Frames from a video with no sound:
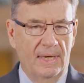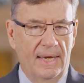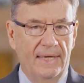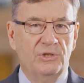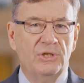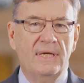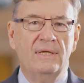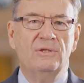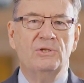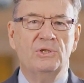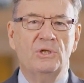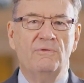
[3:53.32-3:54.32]
and seeking
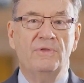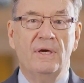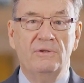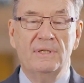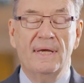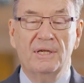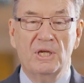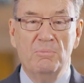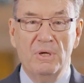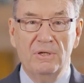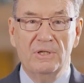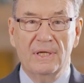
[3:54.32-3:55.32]
to serve those in our
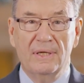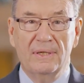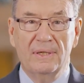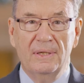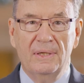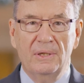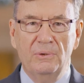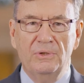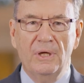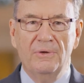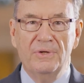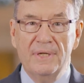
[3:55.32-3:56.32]
community who
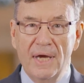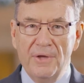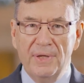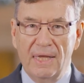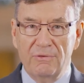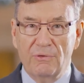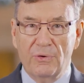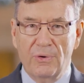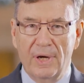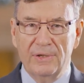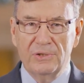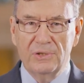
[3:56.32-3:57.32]
don't know the love of
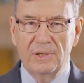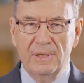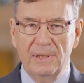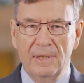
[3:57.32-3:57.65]
Christ,